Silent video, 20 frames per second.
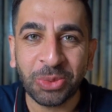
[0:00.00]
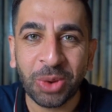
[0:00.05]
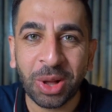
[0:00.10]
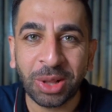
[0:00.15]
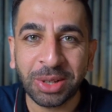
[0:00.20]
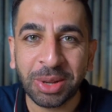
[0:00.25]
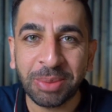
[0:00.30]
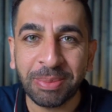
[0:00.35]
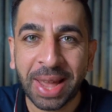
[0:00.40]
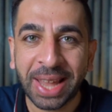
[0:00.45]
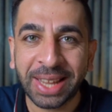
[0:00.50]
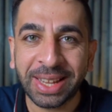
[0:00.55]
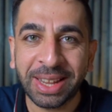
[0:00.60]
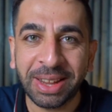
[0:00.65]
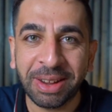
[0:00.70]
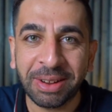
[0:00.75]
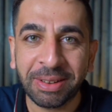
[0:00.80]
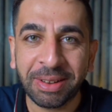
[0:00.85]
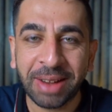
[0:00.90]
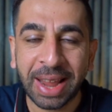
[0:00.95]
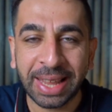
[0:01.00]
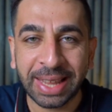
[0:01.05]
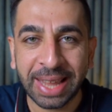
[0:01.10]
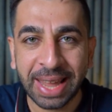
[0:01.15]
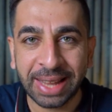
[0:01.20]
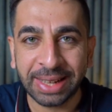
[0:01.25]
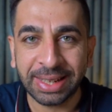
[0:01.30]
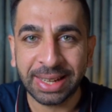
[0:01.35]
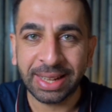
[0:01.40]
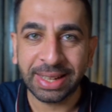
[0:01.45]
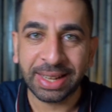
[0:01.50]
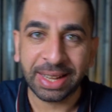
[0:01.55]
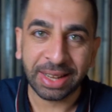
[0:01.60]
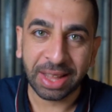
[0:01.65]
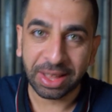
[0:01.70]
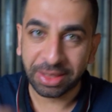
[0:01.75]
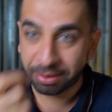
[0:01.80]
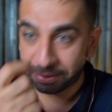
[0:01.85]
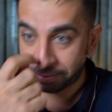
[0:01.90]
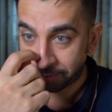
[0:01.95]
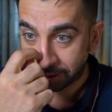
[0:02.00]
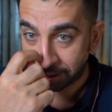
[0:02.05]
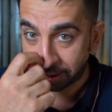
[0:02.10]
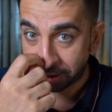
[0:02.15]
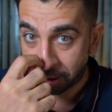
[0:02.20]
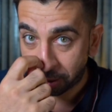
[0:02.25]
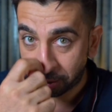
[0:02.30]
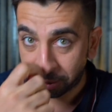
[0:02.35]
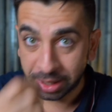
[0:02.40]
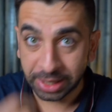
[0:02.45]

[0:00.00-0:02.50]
Welcome back here again in another video.